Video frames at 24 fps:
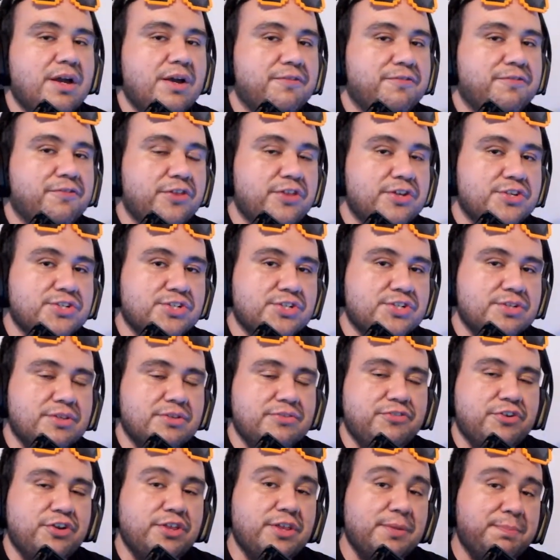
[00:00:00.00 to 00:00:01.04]
for
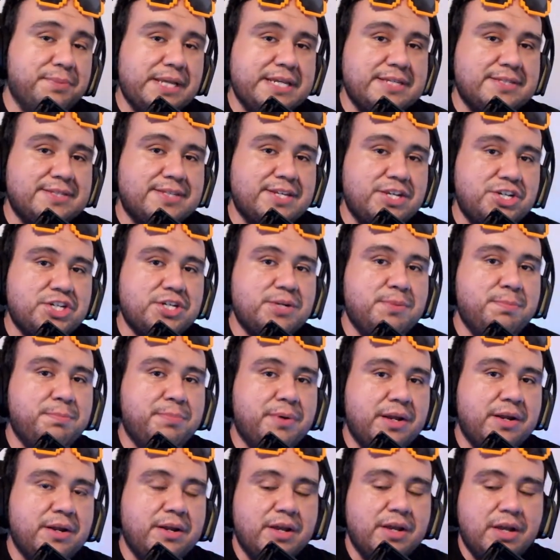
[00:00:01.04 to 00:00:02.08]
the PlayStation,
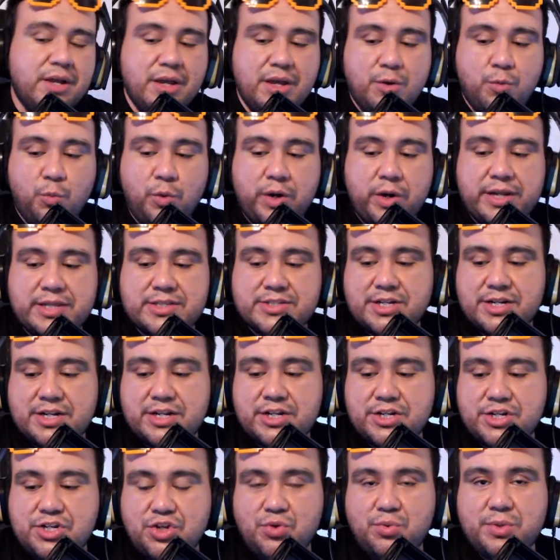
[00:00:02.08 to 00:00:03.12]
but what it's gonna
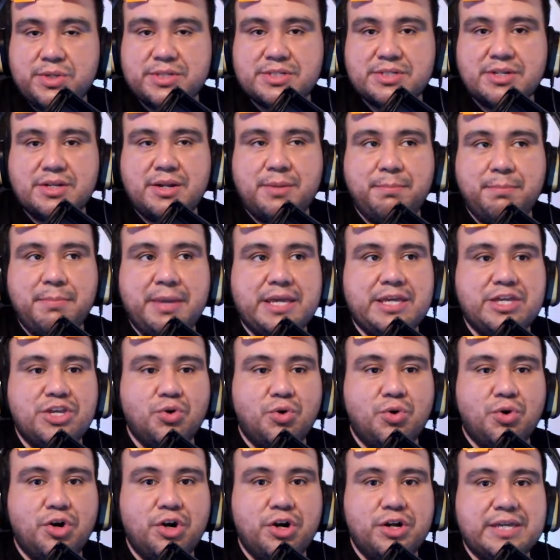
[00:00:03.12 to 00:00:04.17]
do is gonna make
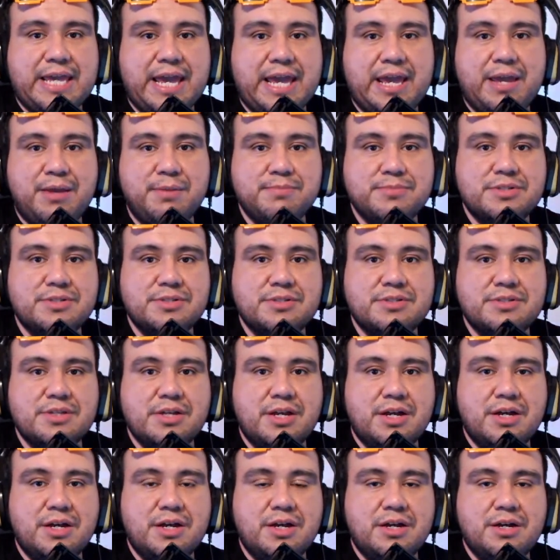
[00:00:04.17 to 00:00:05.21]
your games
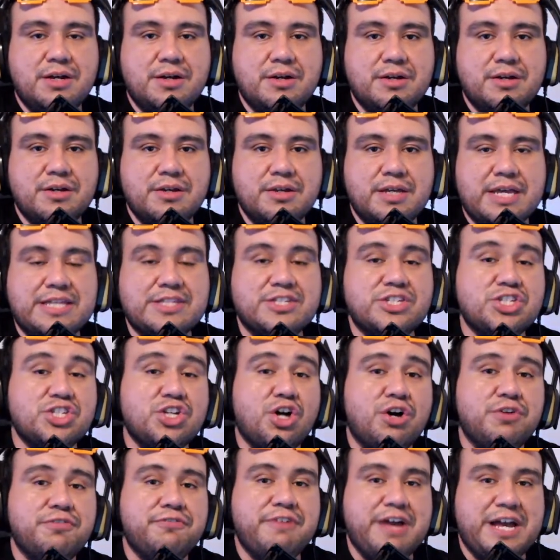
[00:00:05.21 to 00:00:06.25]

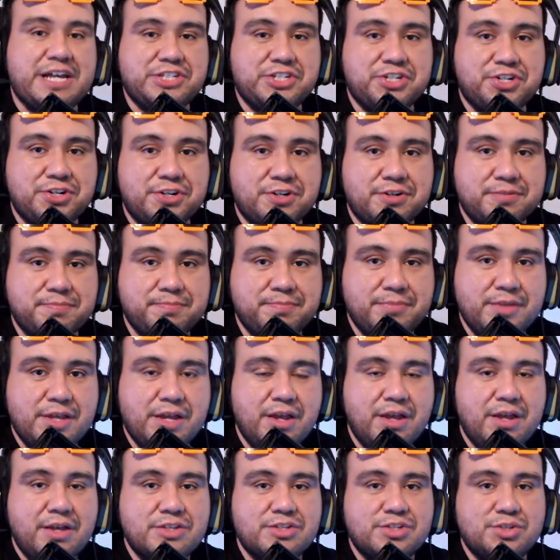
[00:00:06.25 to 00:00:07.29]
install faster.
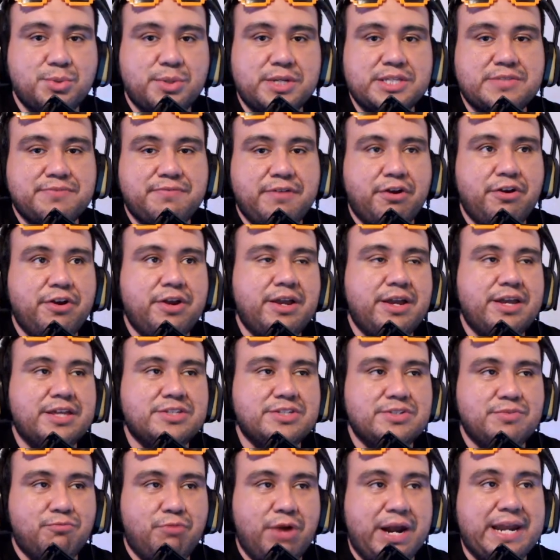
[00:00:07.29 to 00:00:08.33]
So it's
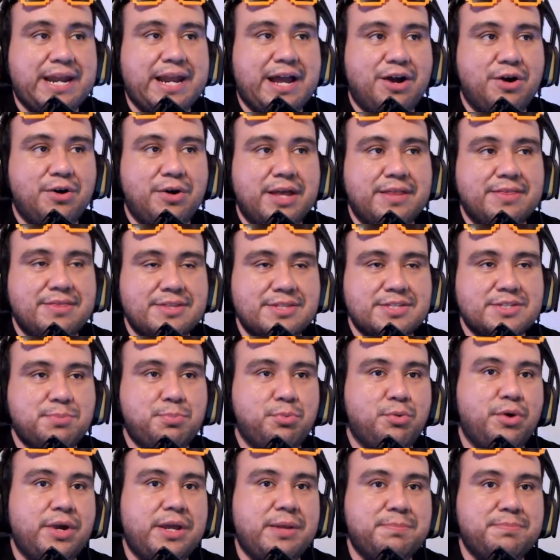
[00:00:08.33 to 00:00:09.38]
right now at this
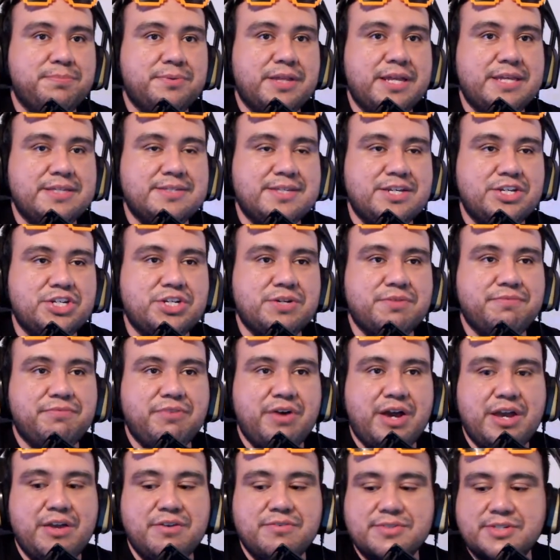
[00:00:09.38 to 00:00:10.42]
point, PlayStation
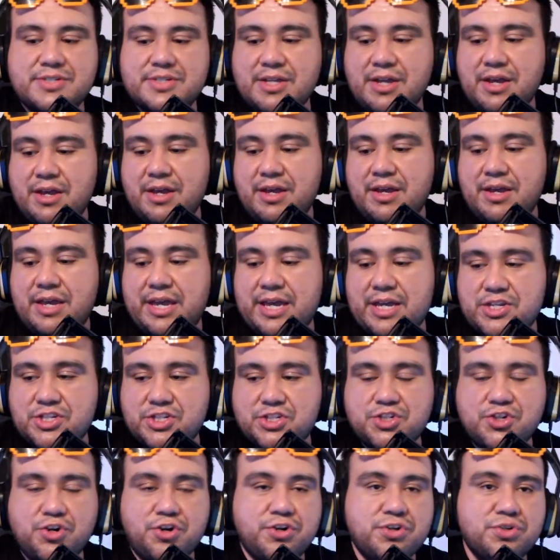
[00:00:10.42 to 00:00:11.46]
5's
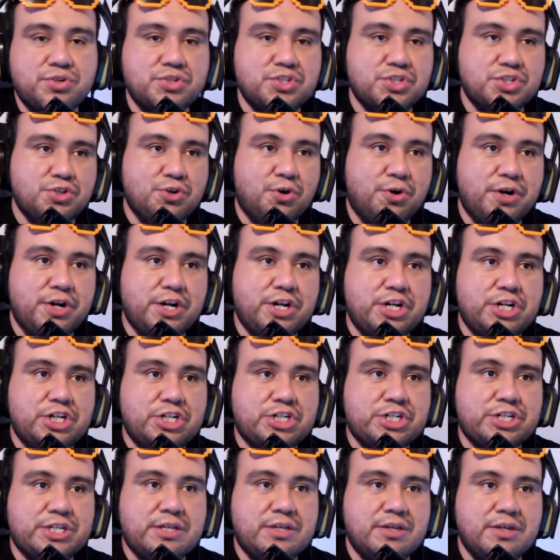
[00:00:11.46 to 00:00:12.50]
external
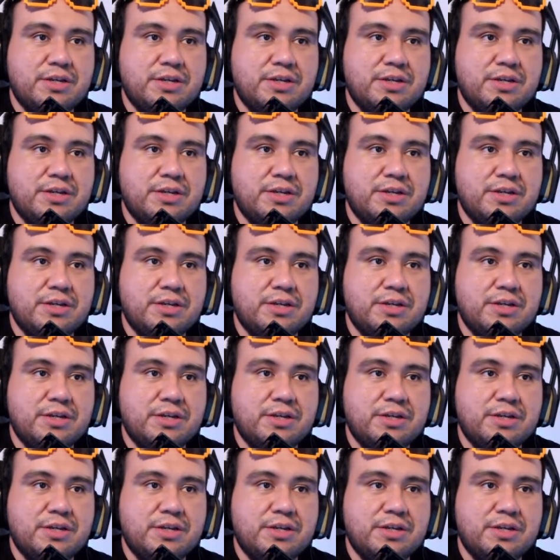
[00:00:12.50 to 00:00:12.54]
storage